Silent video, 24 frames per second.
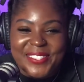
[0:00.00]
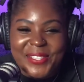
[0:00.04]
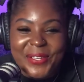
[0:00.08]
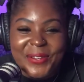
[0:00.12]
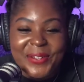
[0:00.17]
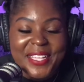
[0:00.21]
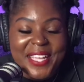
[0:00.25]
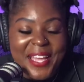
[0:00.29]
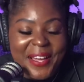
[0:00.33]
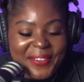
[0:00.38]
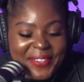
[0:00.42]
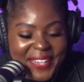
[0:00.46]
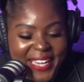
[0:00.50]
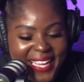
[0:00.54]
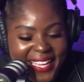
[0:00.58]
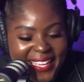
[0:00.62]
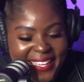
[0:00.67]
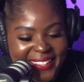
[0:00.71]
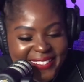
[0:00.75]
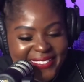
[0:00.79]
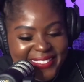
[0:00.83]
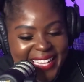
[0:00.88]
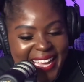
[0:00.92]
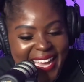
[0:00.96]
Studio
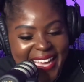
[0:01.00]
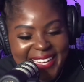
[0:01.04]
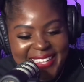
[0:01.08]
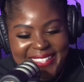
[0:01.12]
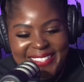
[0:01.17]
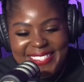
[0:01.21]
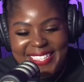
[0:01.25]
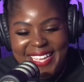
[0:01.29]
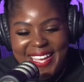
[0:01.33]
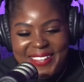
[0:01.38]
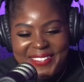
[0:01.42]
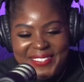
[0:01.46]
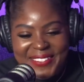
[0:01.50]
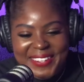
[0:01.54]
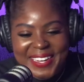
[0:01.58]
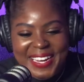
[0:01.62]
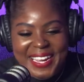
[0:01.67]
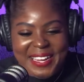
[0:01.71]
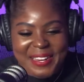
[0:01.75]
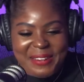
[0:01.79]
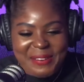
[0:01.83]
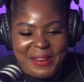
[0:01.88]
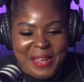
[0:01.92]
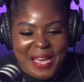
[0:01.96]
Nail down on South
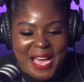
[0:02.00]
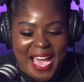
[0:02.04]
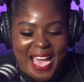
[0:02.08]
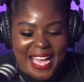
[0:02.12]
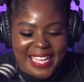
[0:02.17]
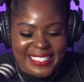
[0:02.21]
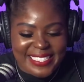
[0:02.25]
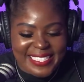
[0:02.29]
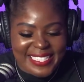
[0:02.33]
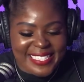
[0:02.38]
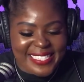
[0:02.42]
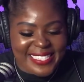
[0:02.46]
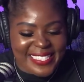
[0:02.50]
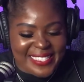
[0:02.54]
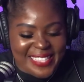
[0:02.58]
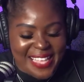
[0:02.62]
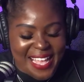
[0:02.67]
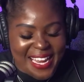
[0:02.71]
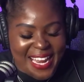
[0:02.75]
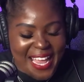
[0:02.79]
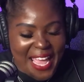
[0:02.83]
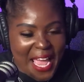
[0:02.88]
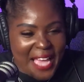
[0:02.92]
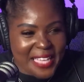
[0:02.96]
Grand. Okay.
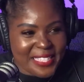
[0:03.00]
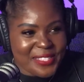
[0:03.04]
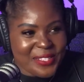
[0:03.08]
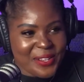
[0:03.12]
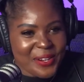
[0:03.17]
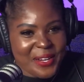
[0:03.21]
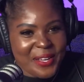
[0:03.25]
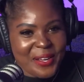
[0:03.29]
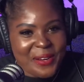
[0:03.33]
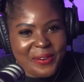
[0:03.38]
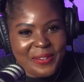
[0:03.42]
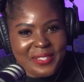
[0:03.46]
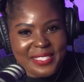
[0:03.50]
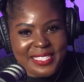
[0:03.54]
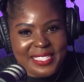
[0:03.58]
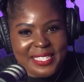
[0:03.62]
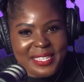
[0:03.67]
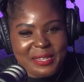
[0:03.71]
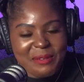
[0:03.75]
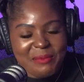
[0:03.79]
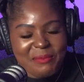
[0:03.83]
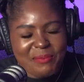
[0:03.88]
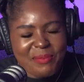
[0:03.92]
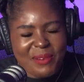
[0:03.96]
I started going
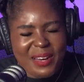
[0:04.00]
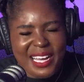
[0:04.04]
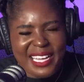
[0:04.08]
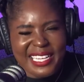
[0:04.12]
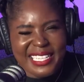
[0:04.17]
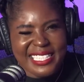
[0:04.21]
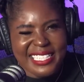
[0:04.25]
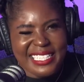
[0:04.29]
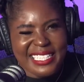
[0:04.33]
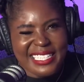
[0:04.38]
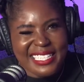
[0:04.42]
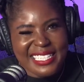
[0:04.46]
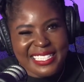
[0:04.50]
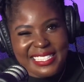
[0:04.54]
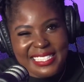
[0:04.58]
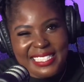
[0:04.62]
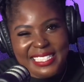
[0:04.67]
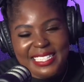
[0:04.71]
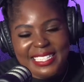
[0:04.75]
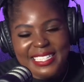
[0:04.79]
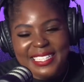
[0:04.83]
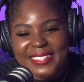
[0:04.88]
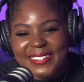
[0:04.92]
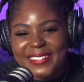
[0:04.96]
to him probably
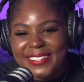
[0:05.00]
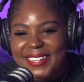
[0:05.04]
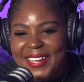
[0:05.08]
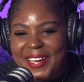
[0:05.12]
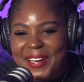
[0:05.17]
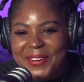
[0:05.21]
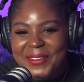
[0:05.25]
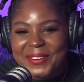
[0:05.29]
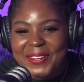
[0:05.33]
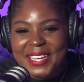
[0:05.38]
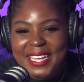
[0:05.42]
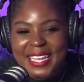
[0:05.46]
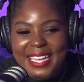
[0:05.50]
less than a year ago.